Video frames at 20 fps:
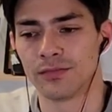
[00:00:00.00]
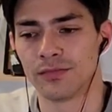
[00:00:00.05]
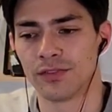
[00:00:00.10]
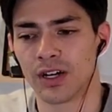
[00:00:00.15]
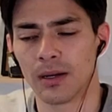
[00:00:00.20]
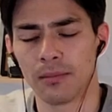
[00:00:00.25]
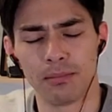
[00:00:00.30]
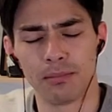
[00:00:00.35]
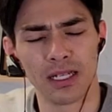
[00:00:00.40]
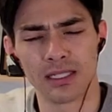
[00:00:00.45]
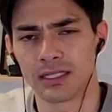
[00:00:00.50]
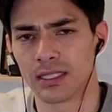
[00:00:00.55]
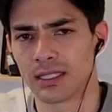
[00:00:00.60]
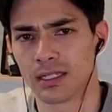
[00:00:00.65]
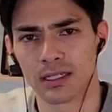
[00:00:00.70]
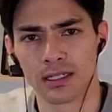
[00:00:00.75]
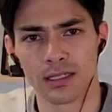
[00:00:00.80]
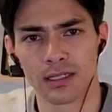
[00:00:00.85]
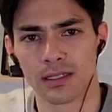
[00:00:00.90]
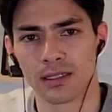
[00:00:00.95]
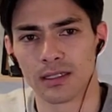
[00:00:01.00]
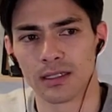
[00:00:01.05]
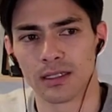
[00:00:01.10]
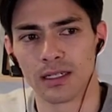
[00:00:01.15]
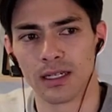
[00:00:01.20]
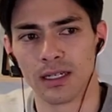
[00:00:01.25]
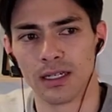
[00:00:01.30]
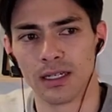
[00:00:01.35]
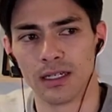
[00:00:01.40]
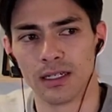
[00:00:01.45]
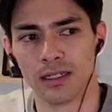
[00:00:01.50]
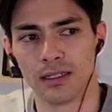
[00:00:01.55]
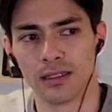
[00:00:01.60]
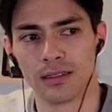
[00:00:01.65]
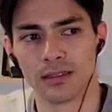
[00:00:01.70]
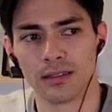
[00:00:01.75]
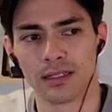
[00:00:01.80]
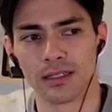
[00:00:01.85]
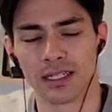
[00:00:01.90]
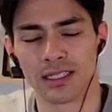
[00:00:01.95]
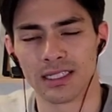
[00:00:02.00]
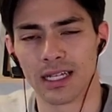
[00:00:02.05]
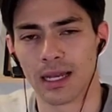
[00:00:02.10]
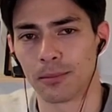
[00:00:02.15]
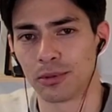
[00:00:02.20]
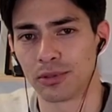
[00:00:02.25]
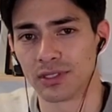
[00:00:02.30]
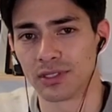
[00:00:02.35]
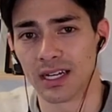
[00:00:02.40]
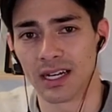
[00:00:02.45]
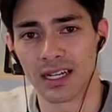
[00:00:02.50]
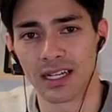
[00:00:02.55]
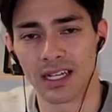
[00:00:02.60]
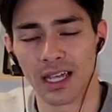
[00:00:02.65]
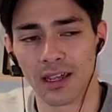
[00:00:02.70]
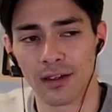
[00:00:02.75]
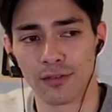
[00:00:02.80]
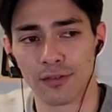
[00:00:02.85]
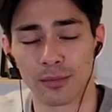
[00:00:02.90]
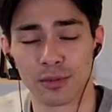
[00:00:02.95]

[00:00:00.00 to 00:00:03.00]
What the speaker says: Very basic examples that I gave.